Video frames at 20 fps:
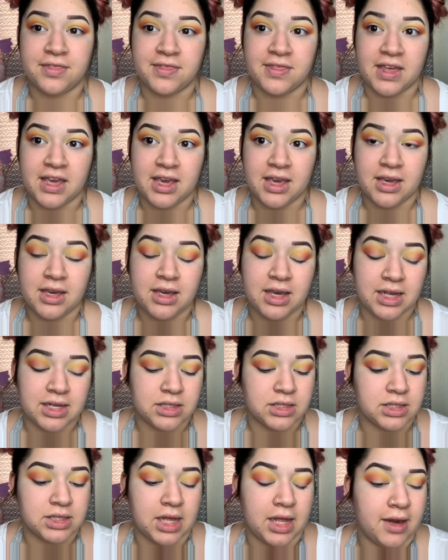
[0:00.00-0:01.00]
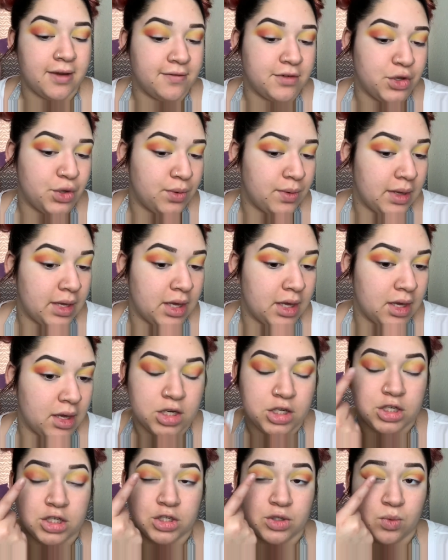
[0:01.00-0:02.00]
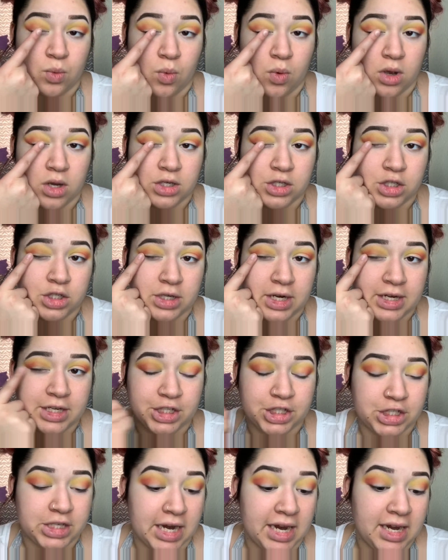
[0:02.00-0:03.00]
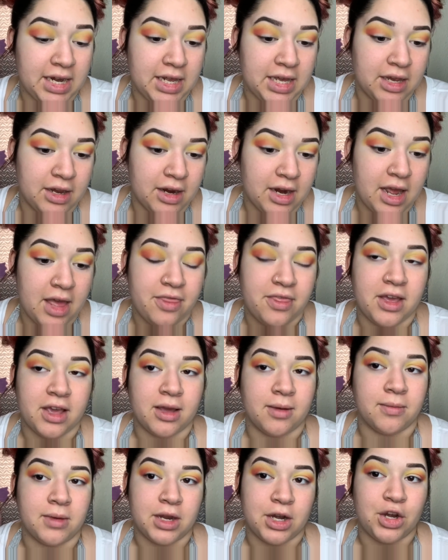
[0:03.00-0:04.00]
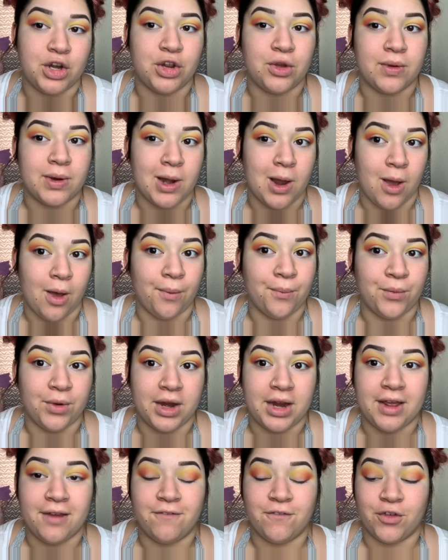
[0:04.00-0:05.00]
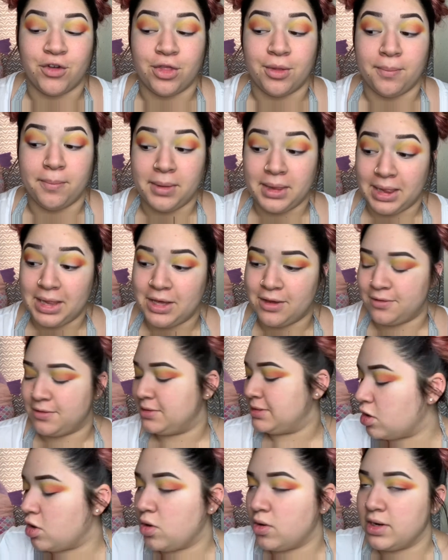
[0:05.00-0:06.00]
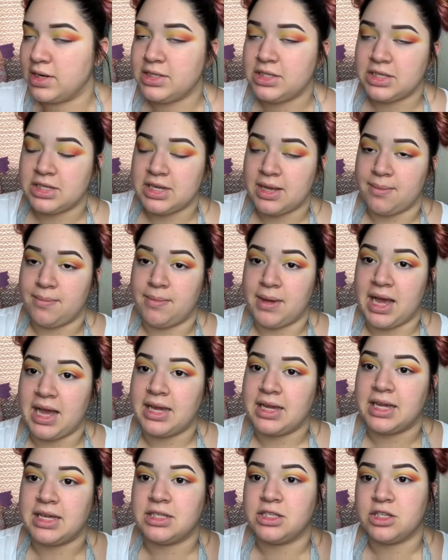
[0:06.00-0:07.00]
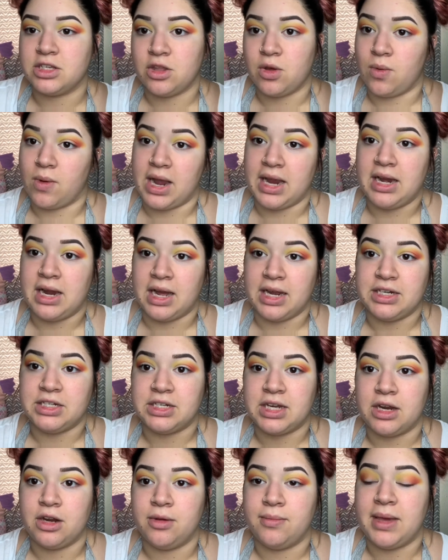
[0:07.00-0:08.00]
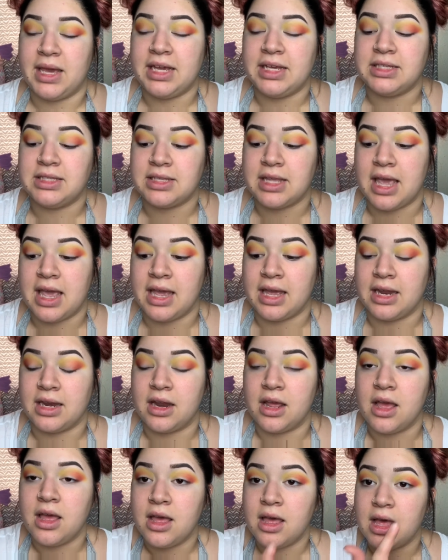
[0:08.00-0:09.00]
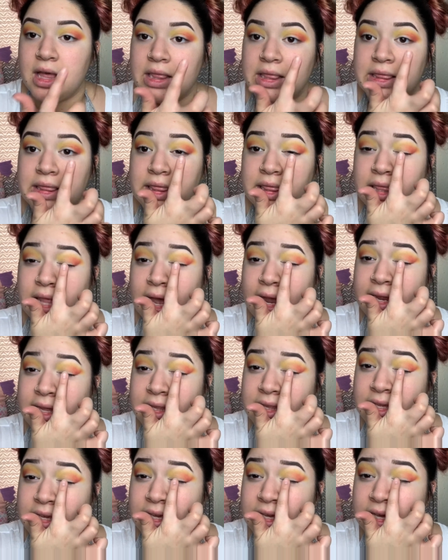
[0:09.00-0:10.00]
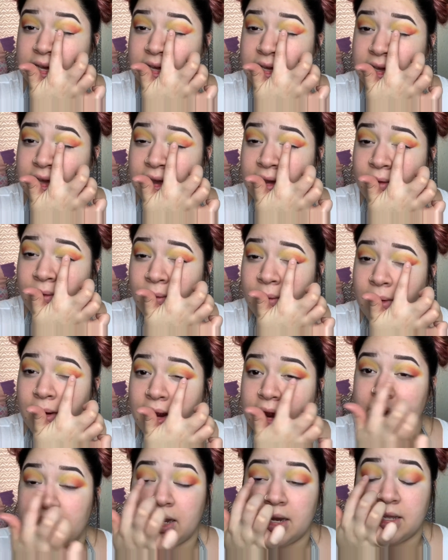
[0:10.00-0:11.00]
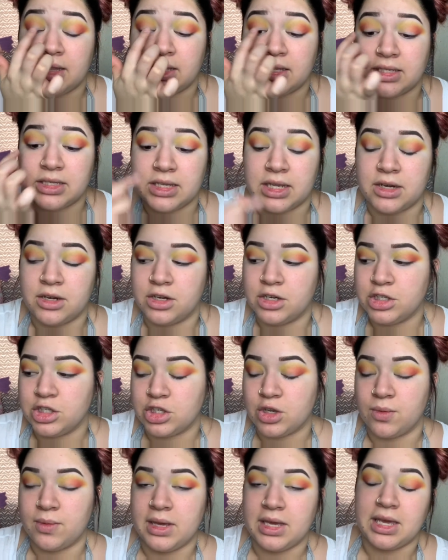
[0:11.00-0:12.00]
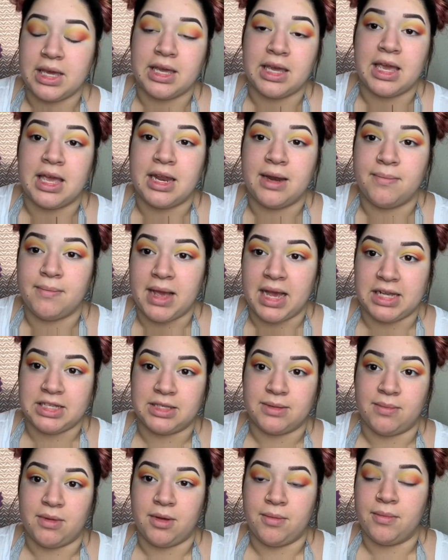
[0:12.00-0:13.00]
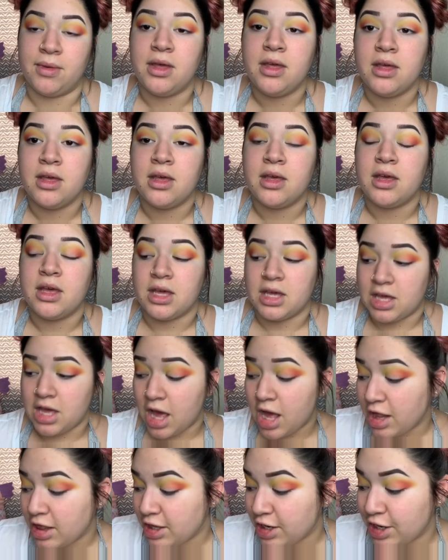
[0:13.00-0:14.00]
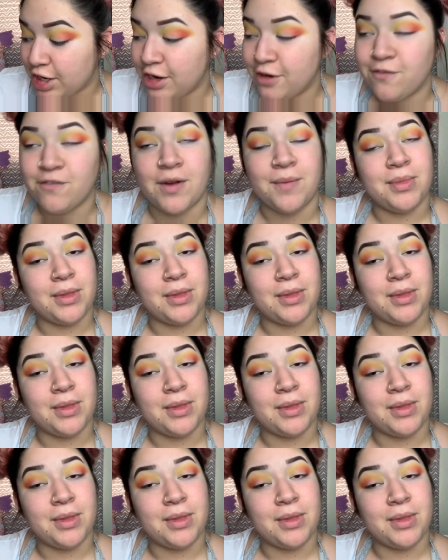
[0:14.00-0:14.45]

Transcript: think instead of doing just one straight shade here, I think I'm going to do an ombre for the blues. Going to dip back into the white eyeshadow base and lightly get right in the center so we can get maximum color from the